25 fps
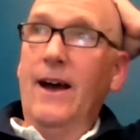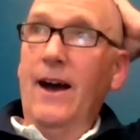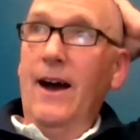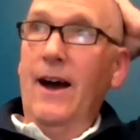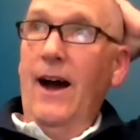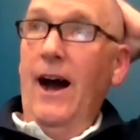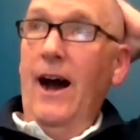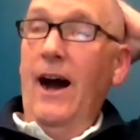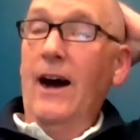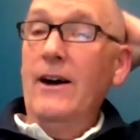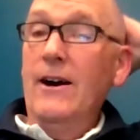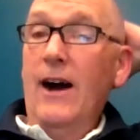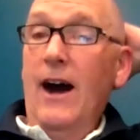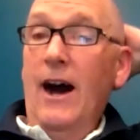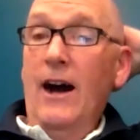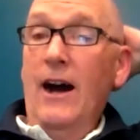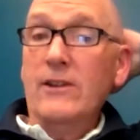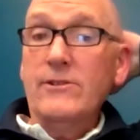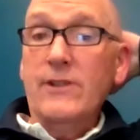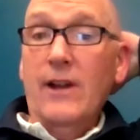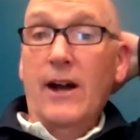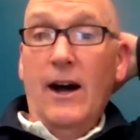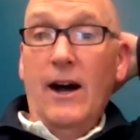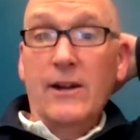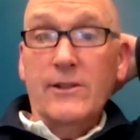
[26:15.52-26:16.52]

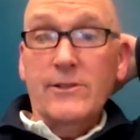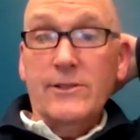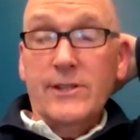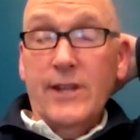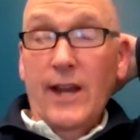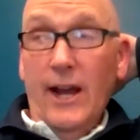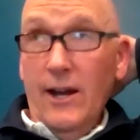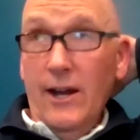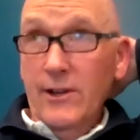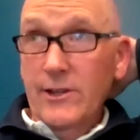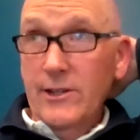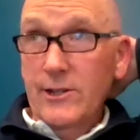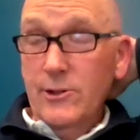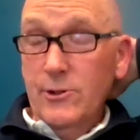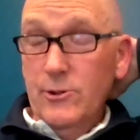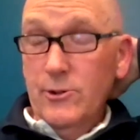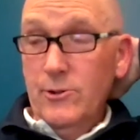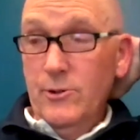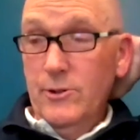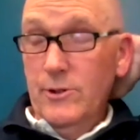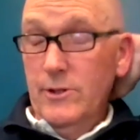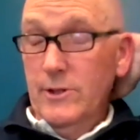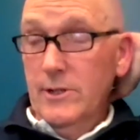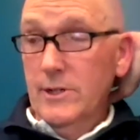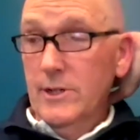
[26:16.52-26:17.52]
I'll tell
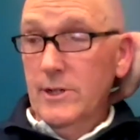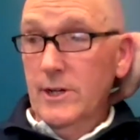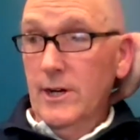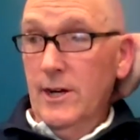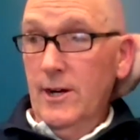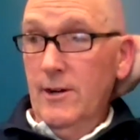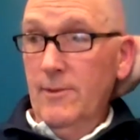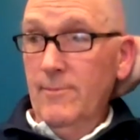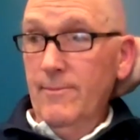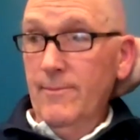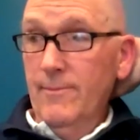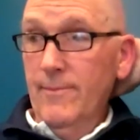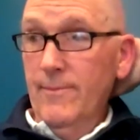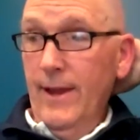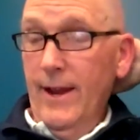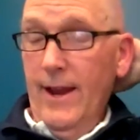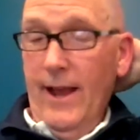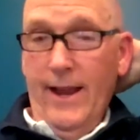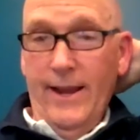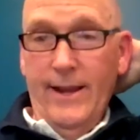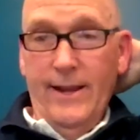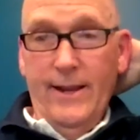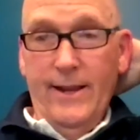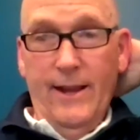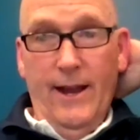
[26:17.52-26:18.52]
you, and
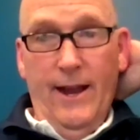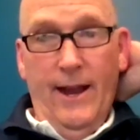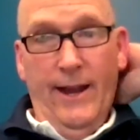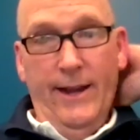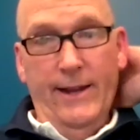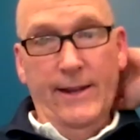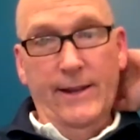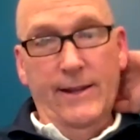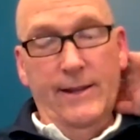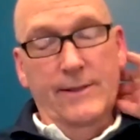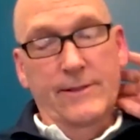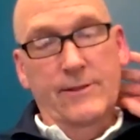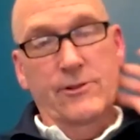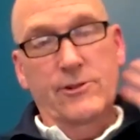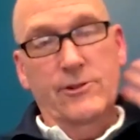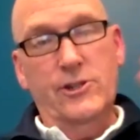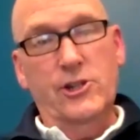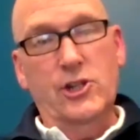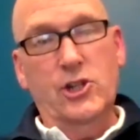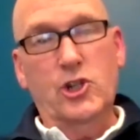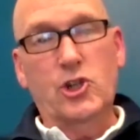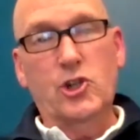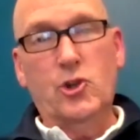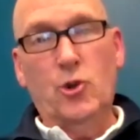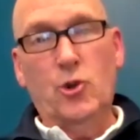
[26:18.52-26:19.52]
I there's a
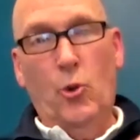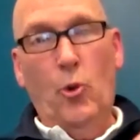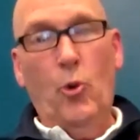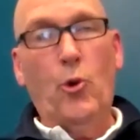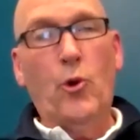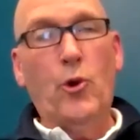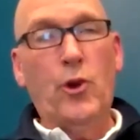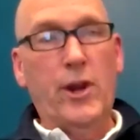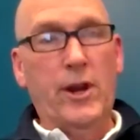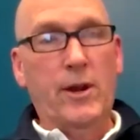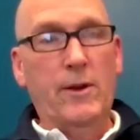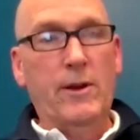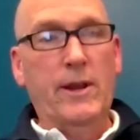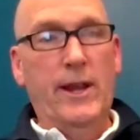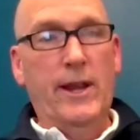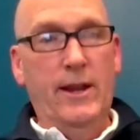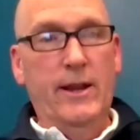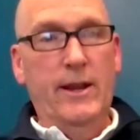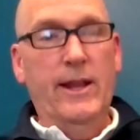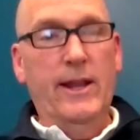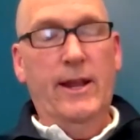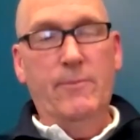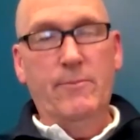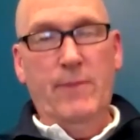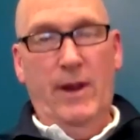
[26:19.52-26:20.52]
story
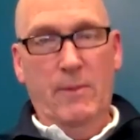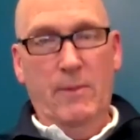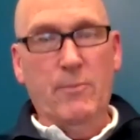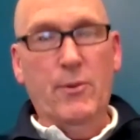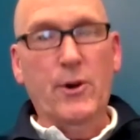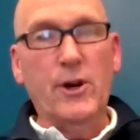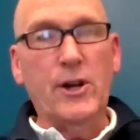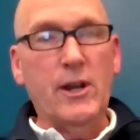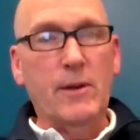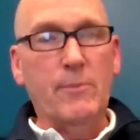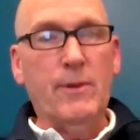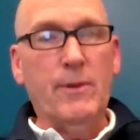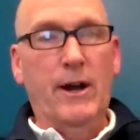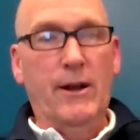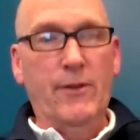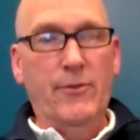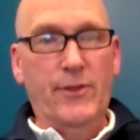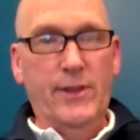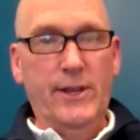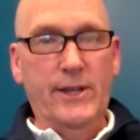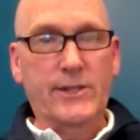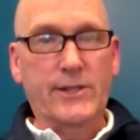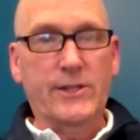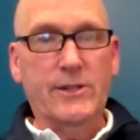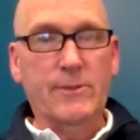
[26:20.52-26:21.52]
in my book about
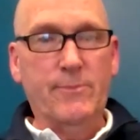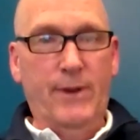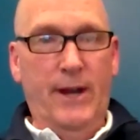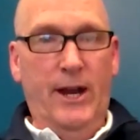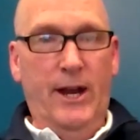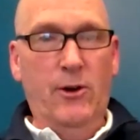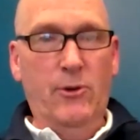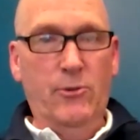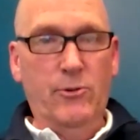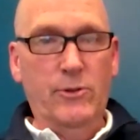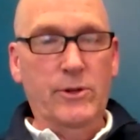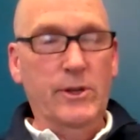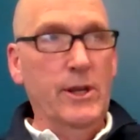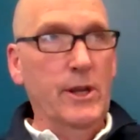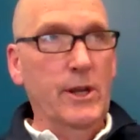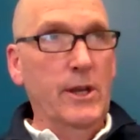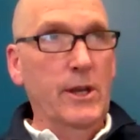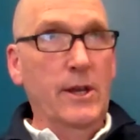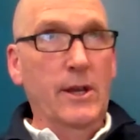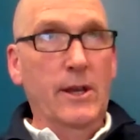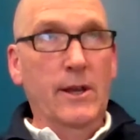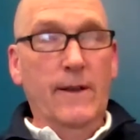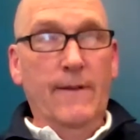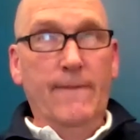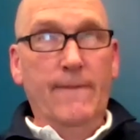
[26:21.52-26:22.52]
this, about,
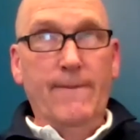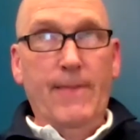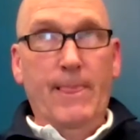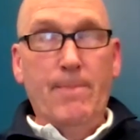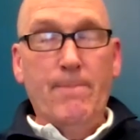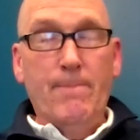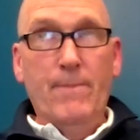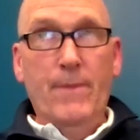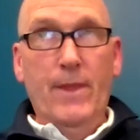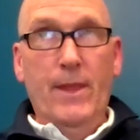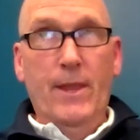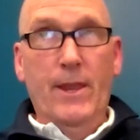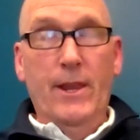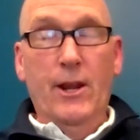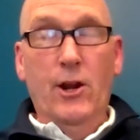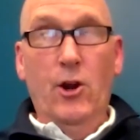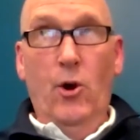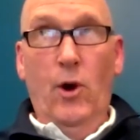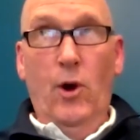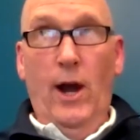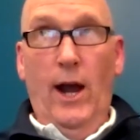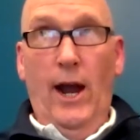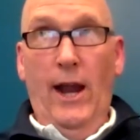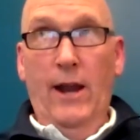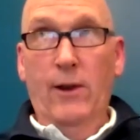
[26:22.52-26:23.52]
you know,
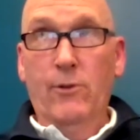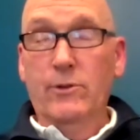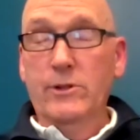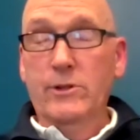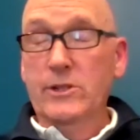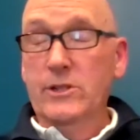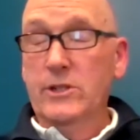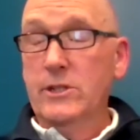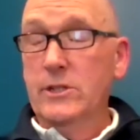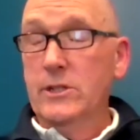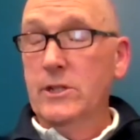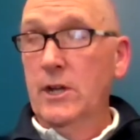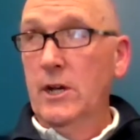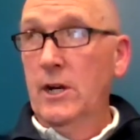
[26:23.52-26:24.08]
I was